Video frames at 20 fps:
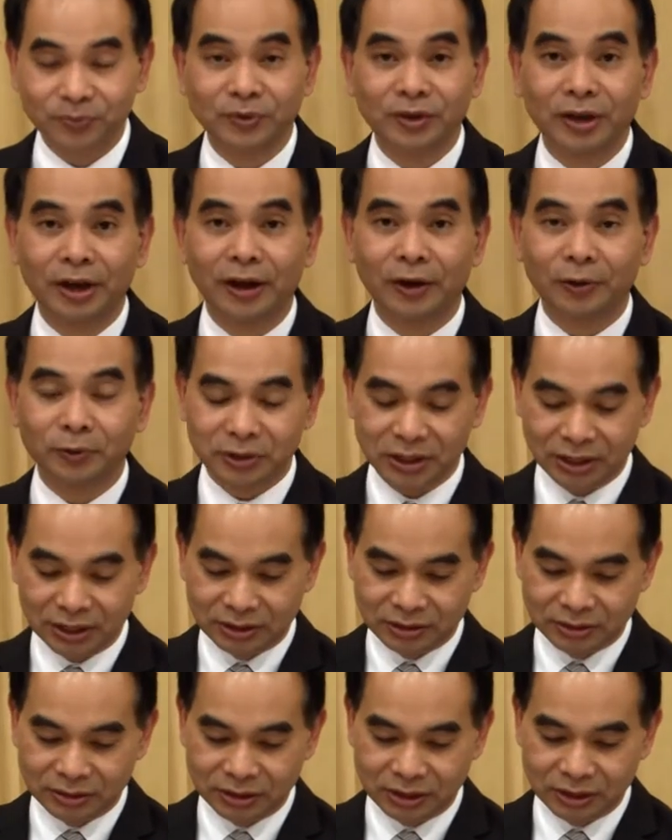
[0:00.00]
held
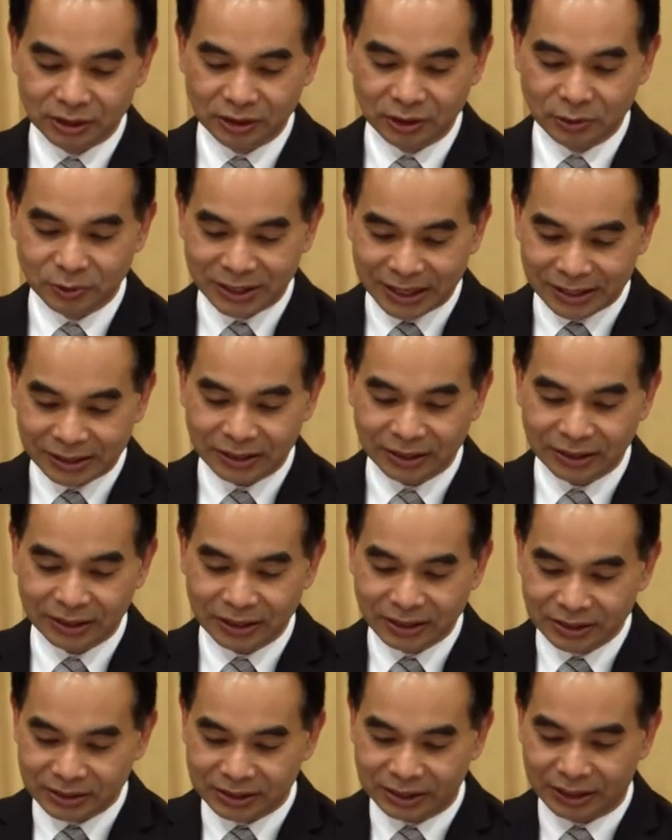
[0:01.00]
in New Delhi,
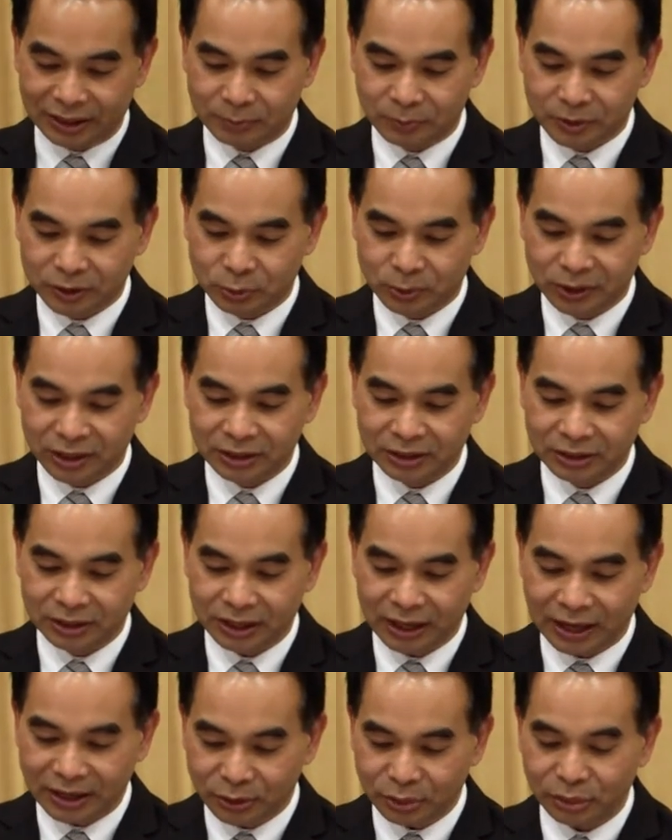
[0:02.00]
India between the
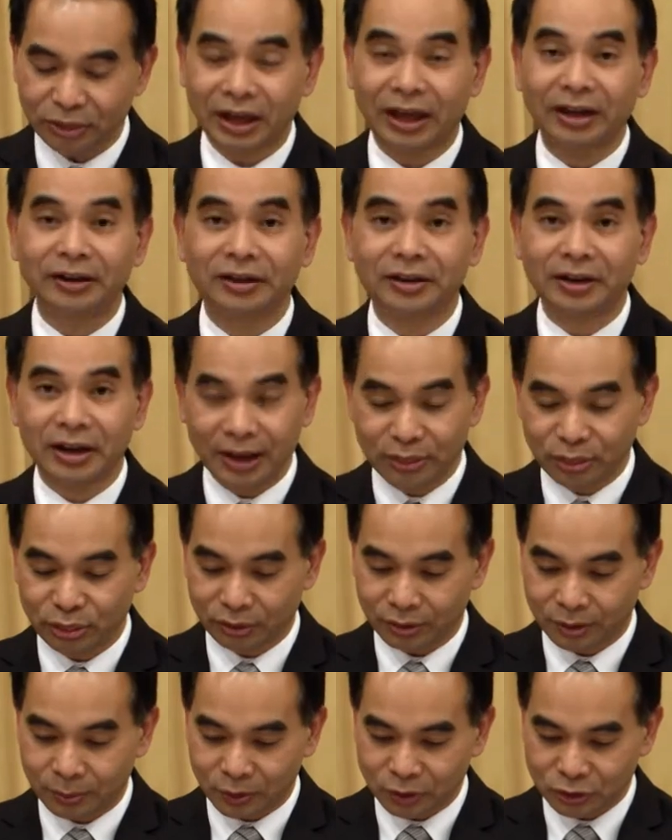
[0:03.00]
8th and the 9th
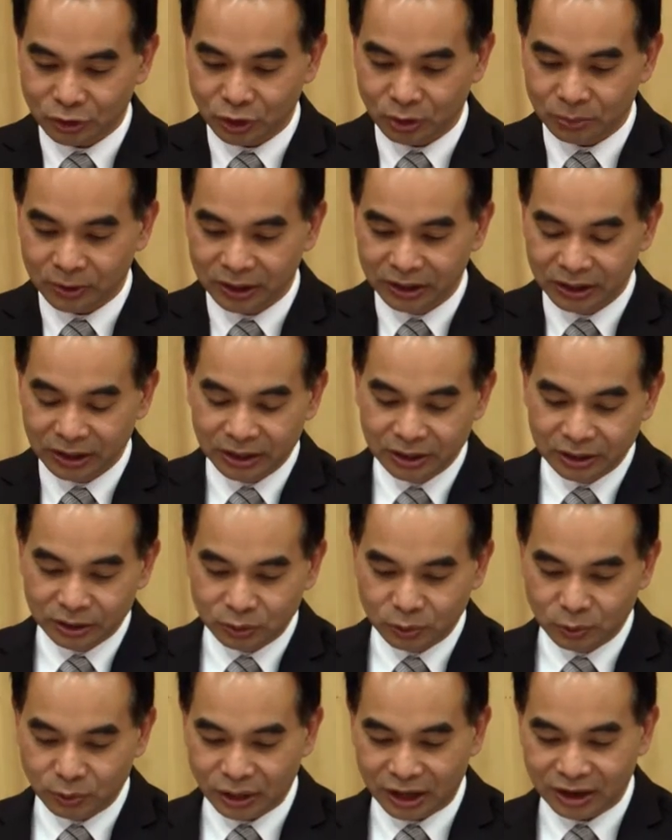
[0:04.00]
of October
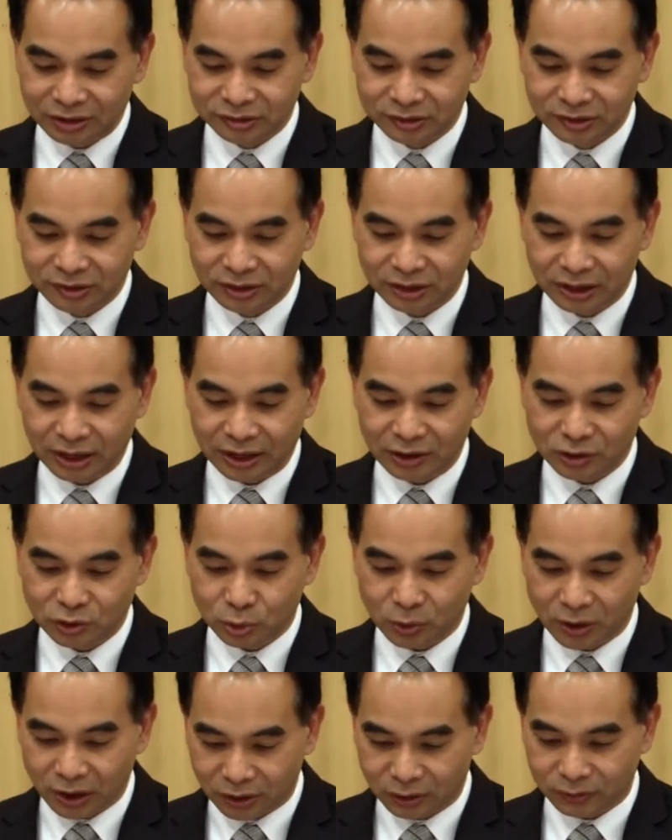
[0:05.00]

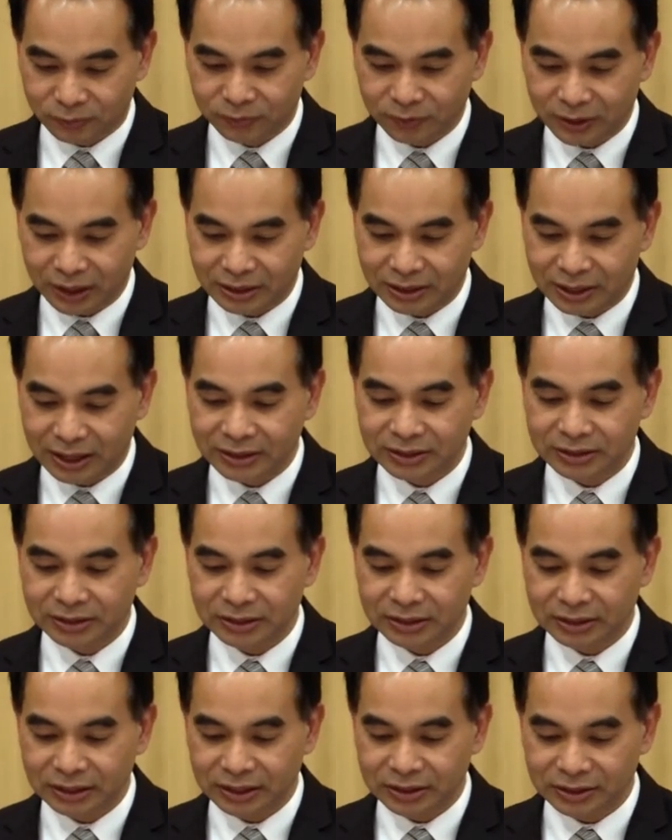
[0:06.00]
2012, and
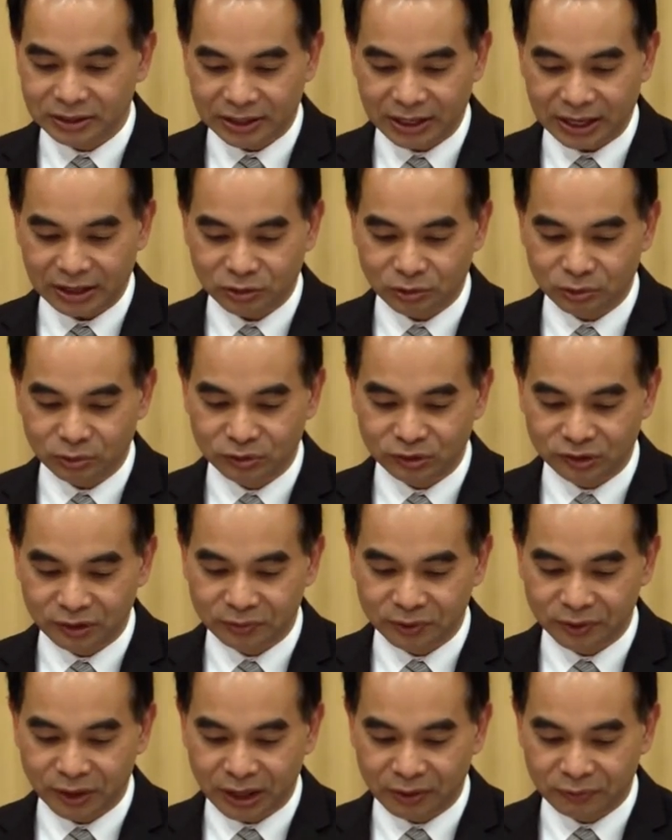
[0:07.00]
later the International
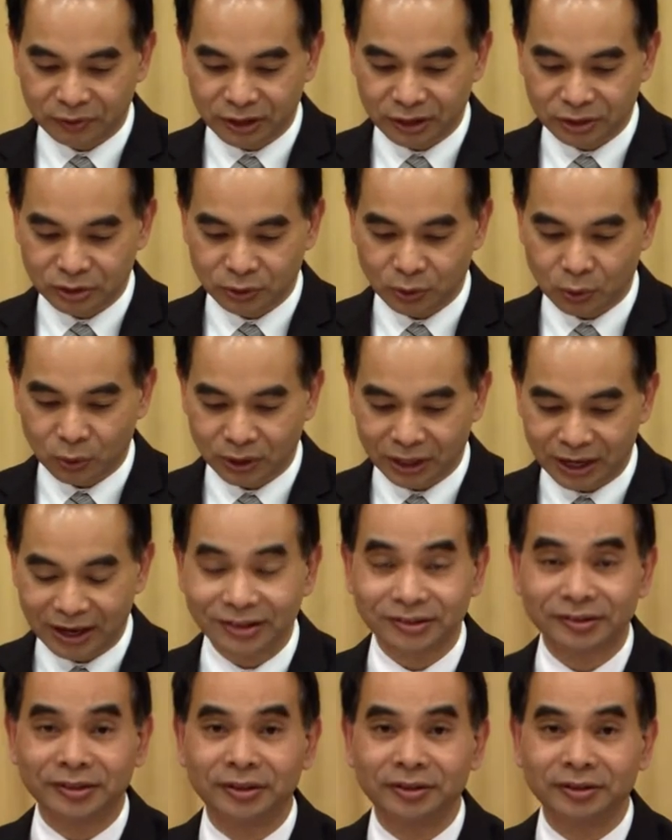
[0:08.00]
Civil Aviation
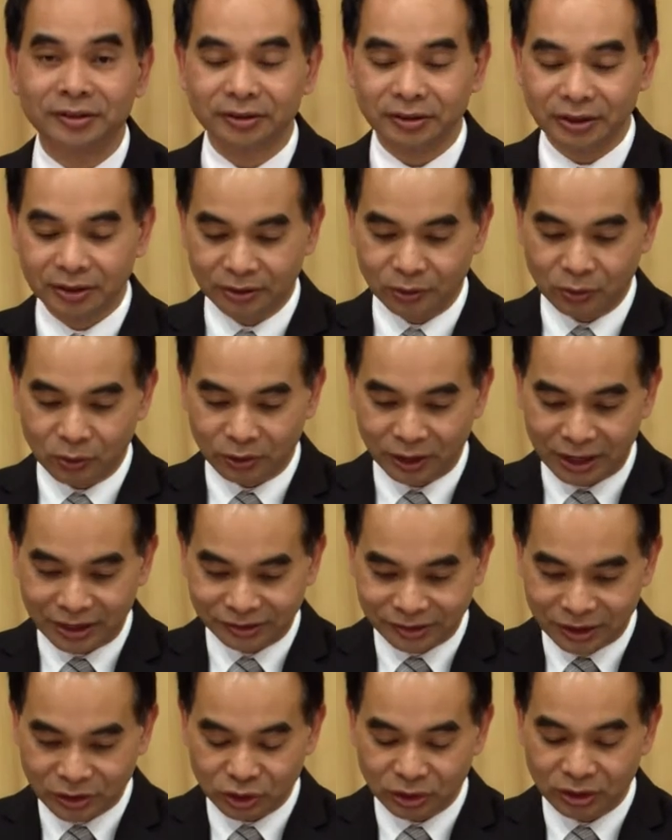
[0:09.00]

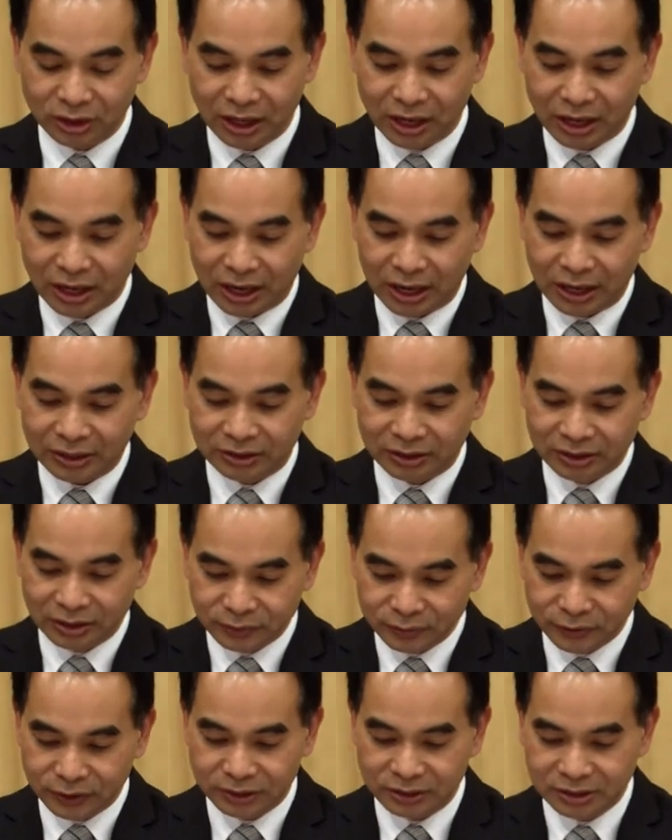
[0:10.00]
Organization had
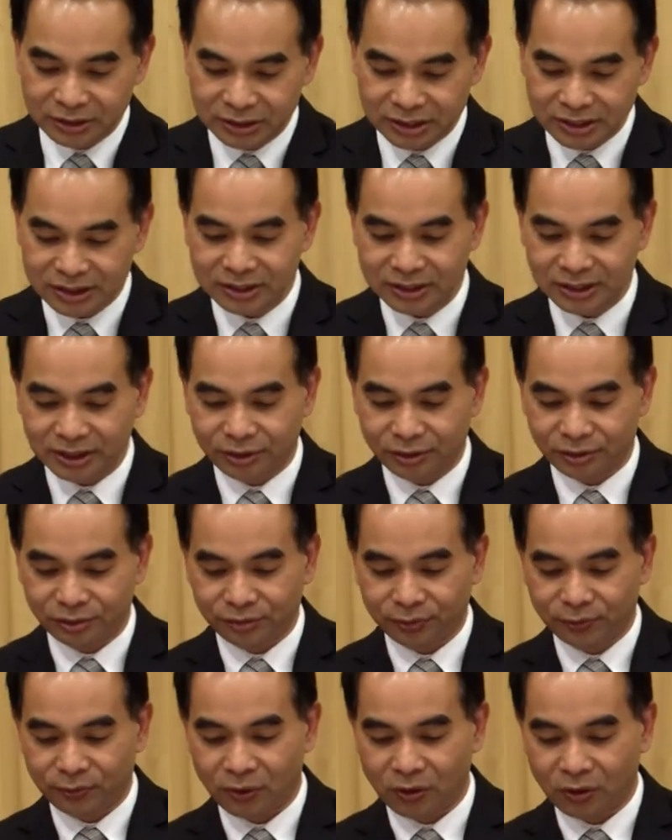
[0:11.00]
delivered the
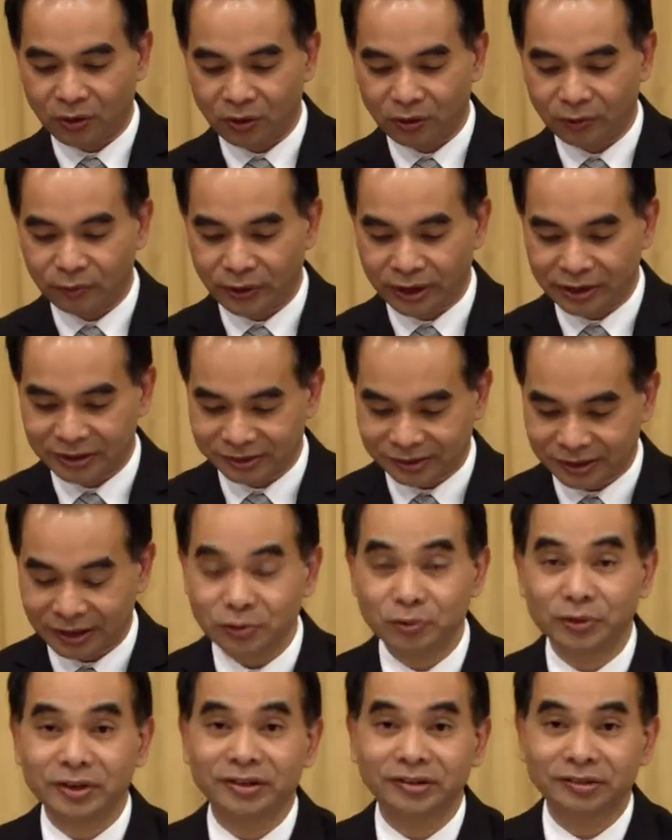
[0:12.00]
details for various
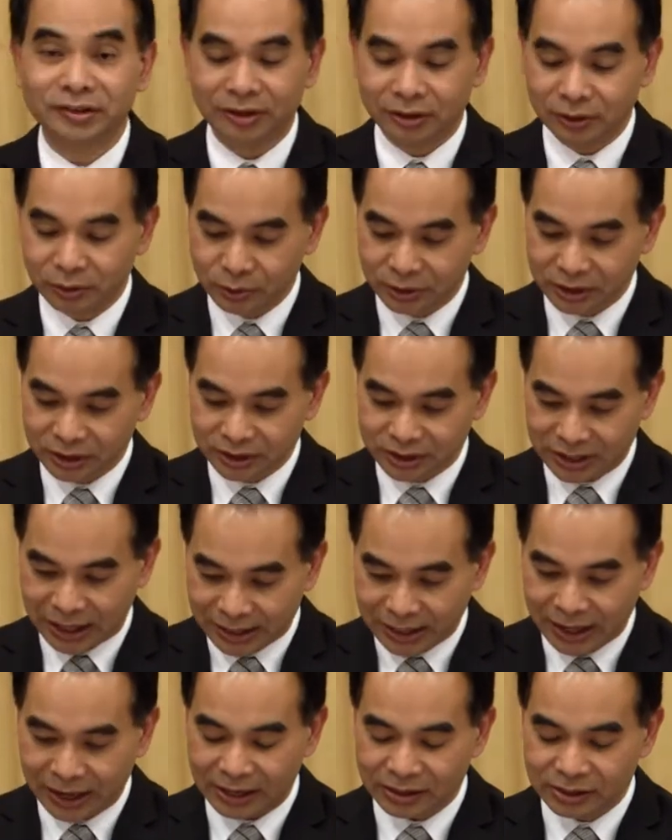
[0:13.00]
countries, including
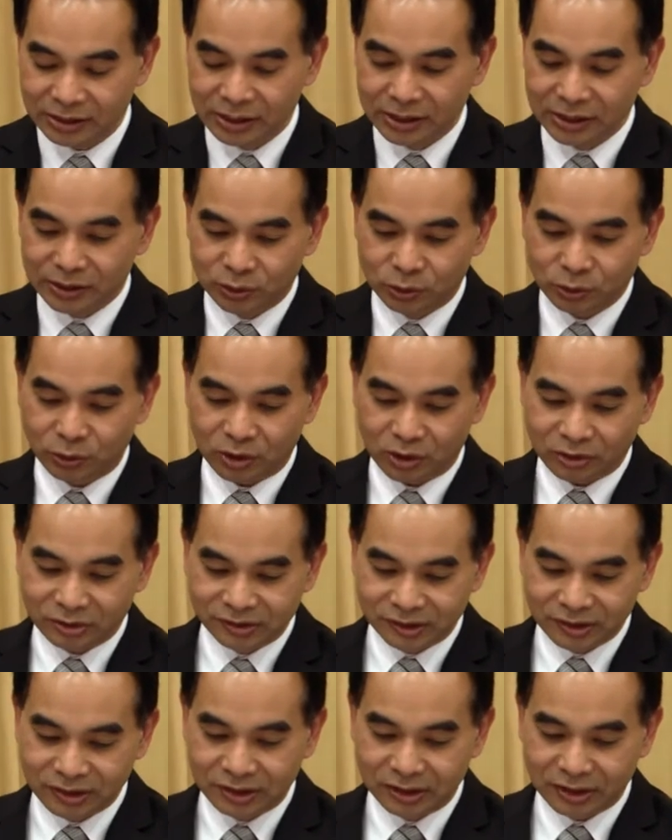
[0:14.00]
Thailand, to
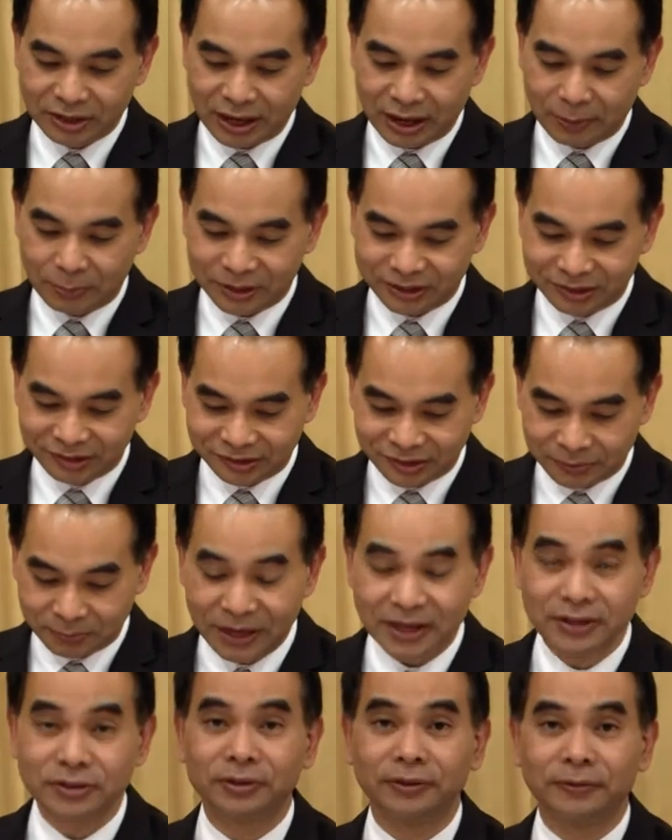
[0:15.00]
consider their
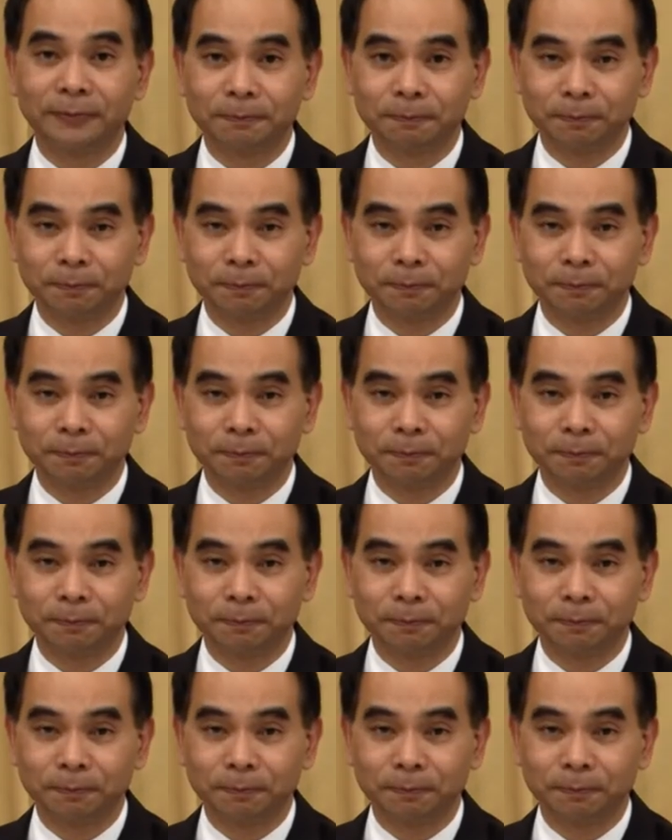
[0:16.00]
participation.